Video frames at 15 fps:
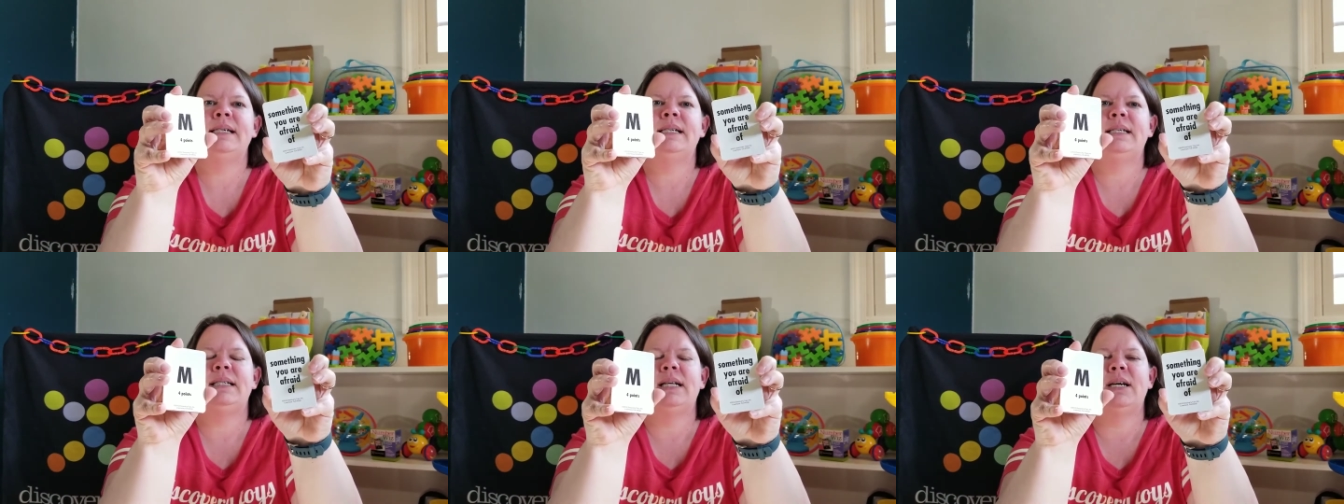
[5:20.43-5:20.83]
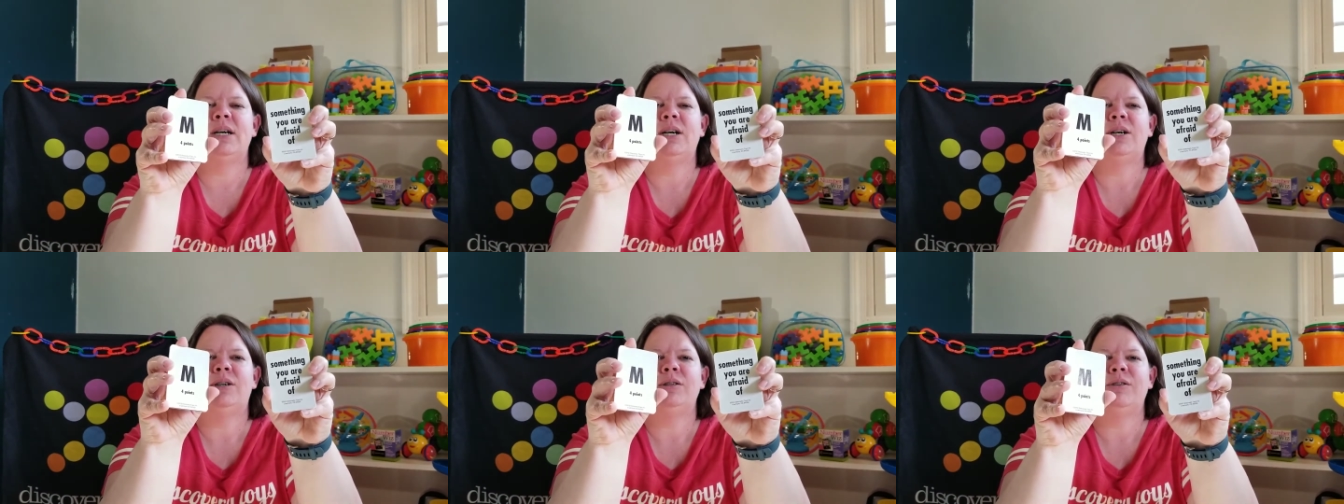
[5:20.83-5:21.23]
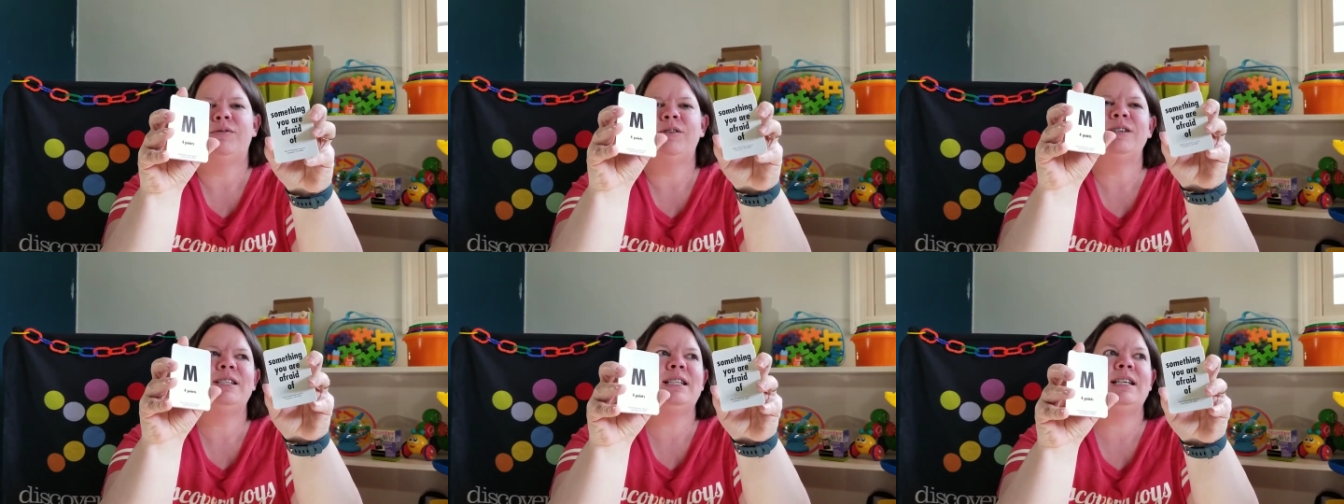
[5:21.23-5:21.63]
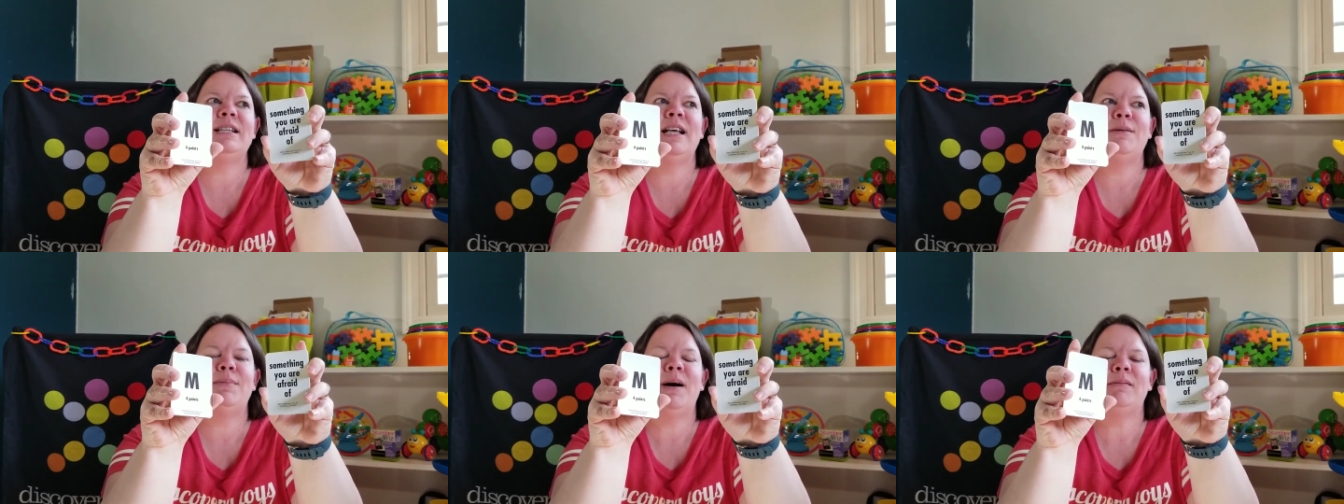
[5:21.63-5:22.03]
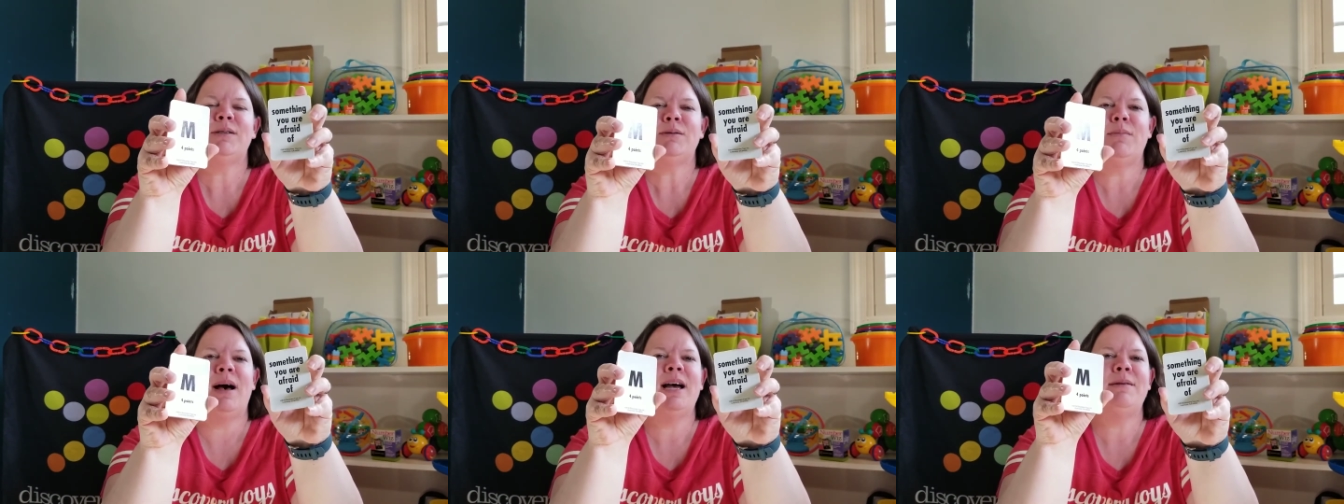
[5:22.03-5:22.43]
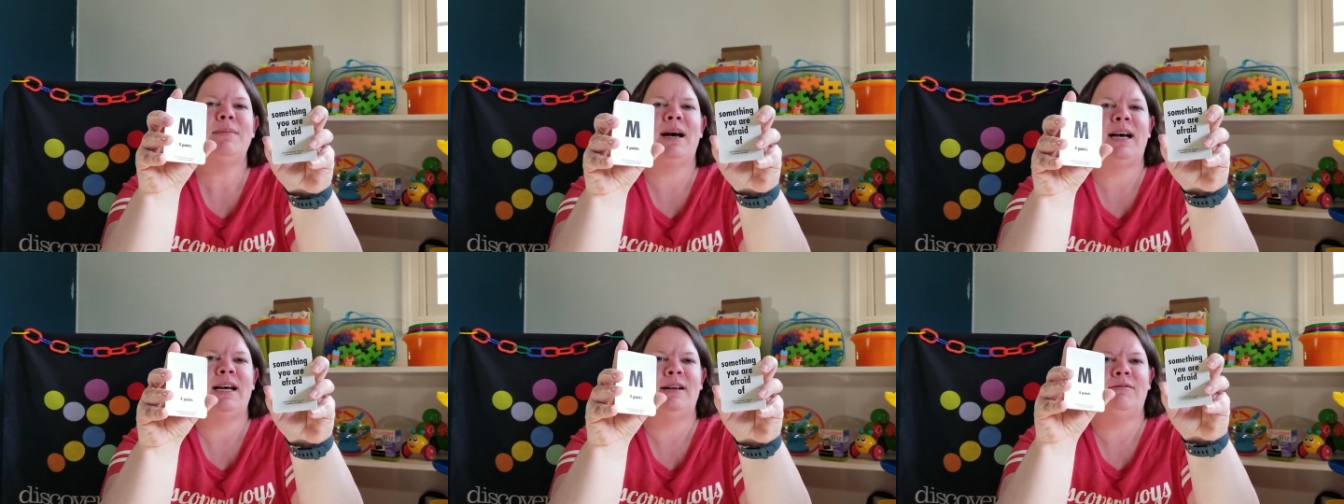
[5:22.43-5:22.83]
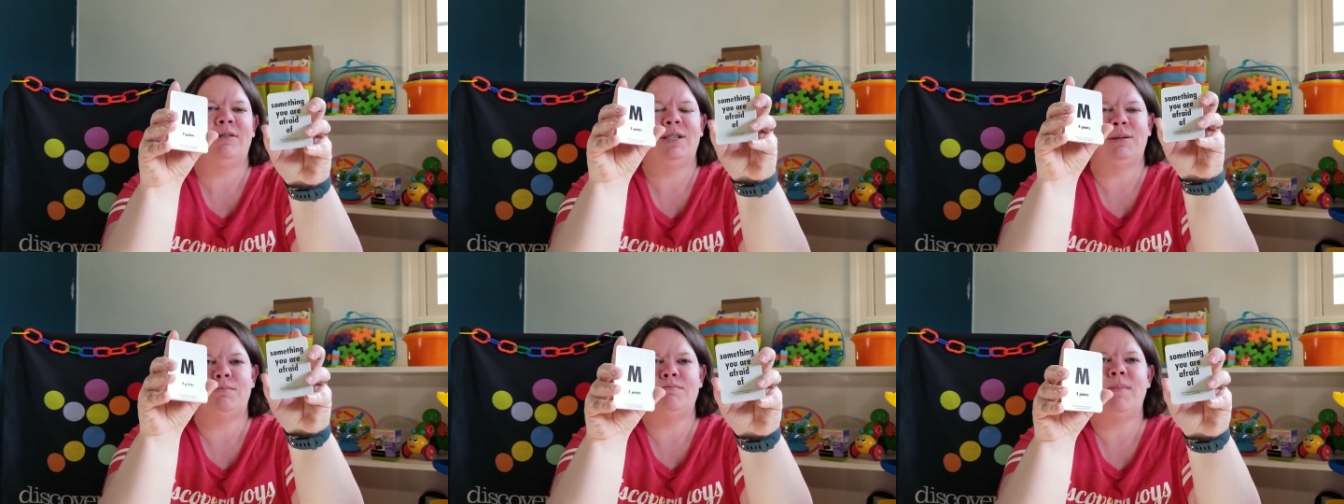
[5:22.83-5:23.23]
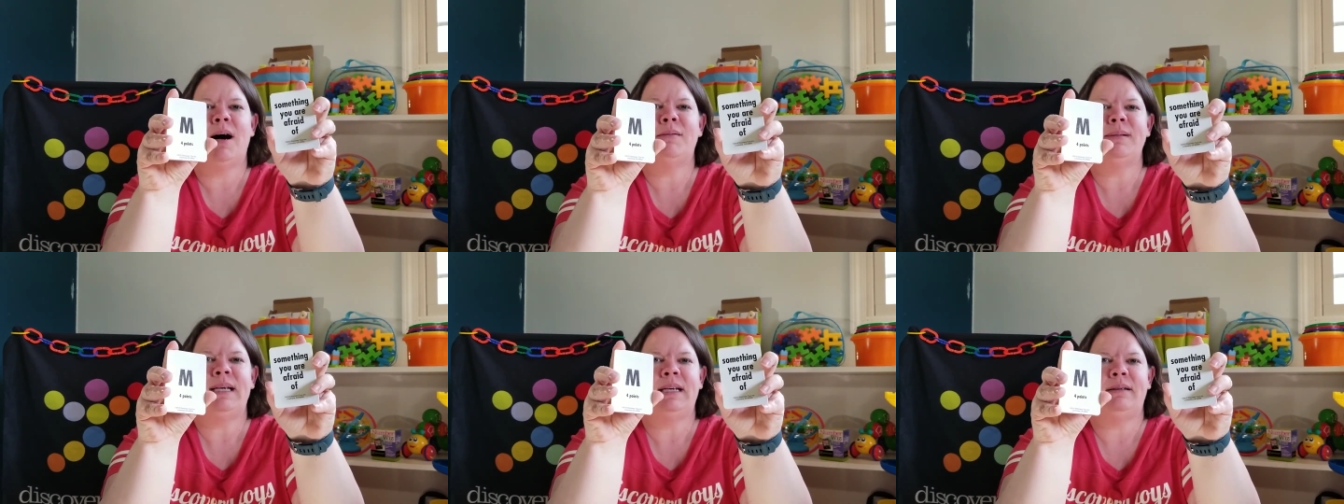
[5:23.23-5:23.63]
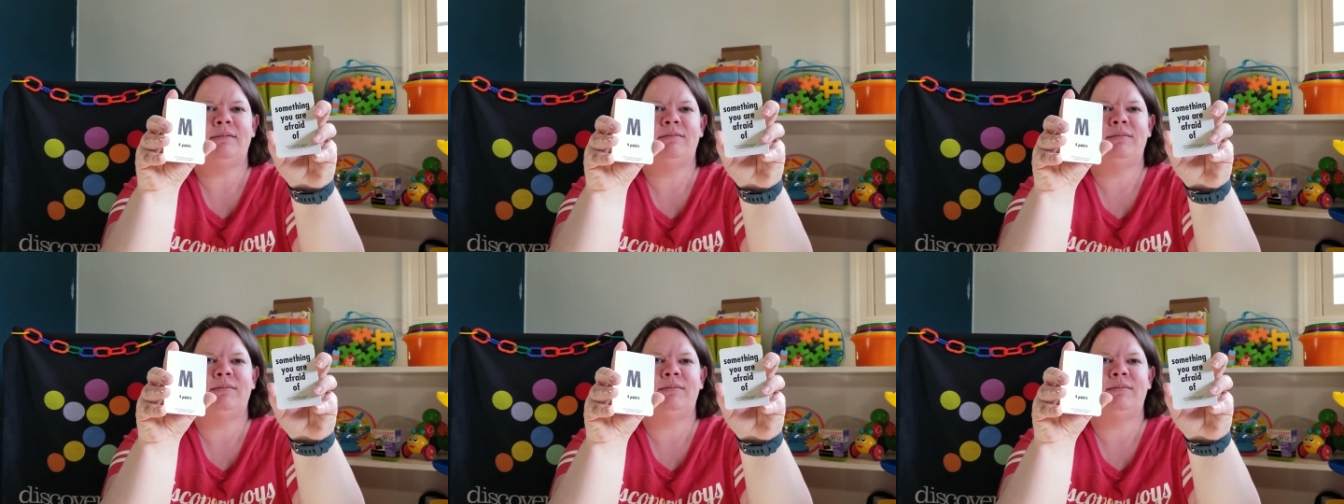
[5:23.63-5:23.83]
So the first thing that popped in my mind was a mummy.